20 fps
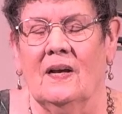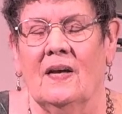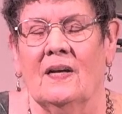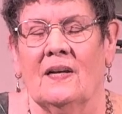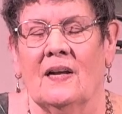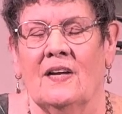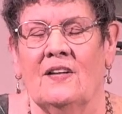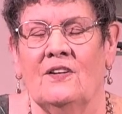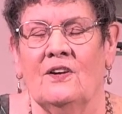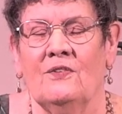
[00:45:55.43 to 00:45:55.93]

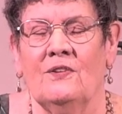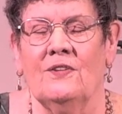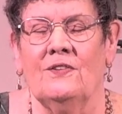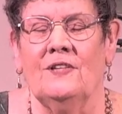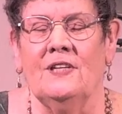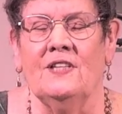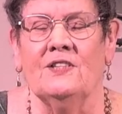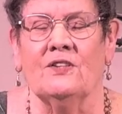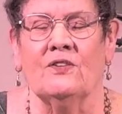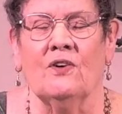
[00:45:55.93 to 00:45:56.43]
And I know
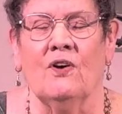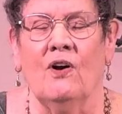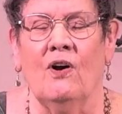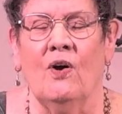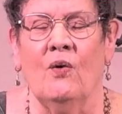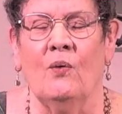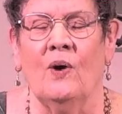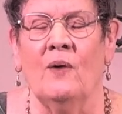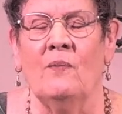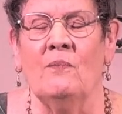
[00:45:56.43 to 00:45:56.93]
that these are
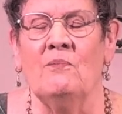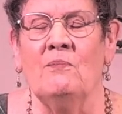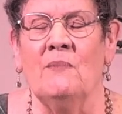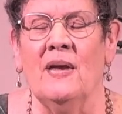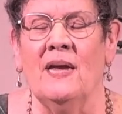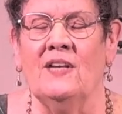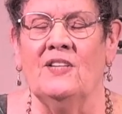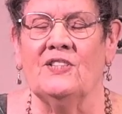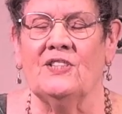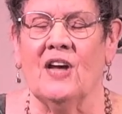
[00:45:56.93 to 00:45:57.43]
all what
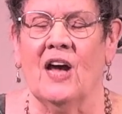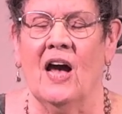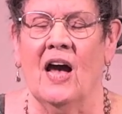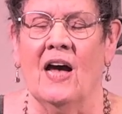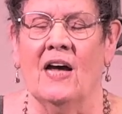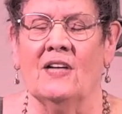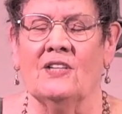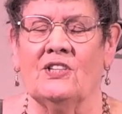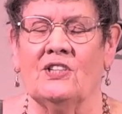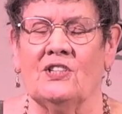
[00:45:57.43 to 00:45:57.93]
makes
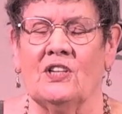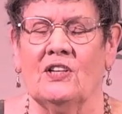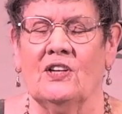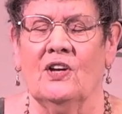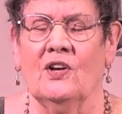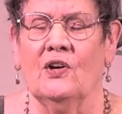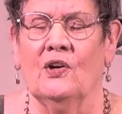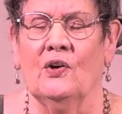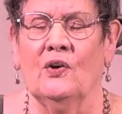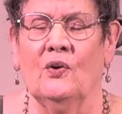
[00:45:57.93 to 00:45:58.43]
us
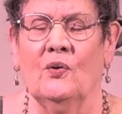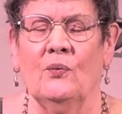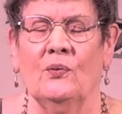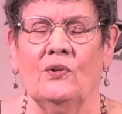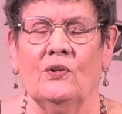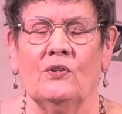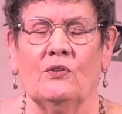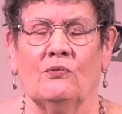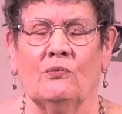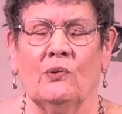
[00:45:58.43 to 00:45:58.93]
who
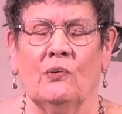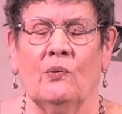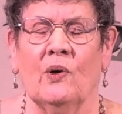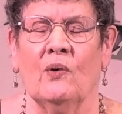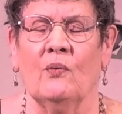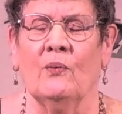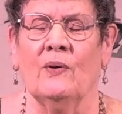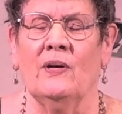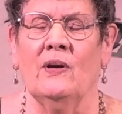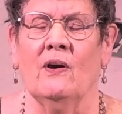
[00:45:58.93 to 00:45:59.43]

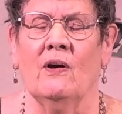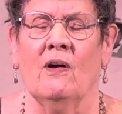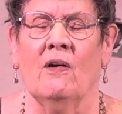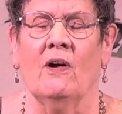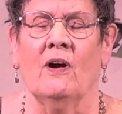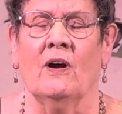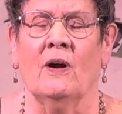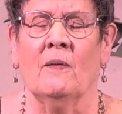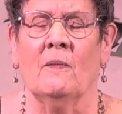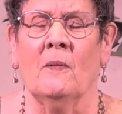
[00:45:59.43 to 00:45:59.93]
what we
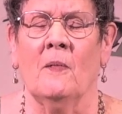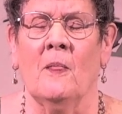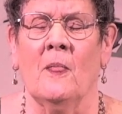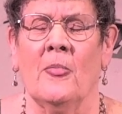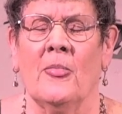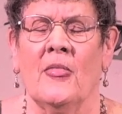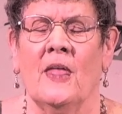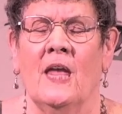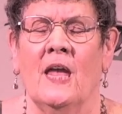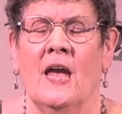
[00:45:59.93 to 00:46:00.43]
are.
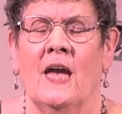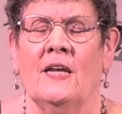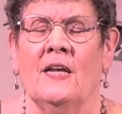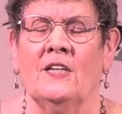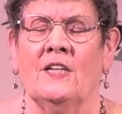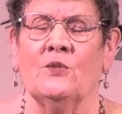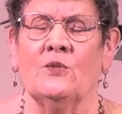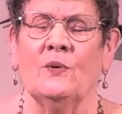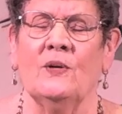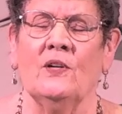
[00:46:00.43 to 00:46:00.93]

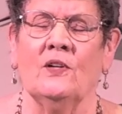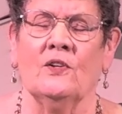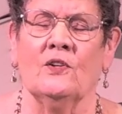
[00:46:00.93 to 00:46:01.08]
And as we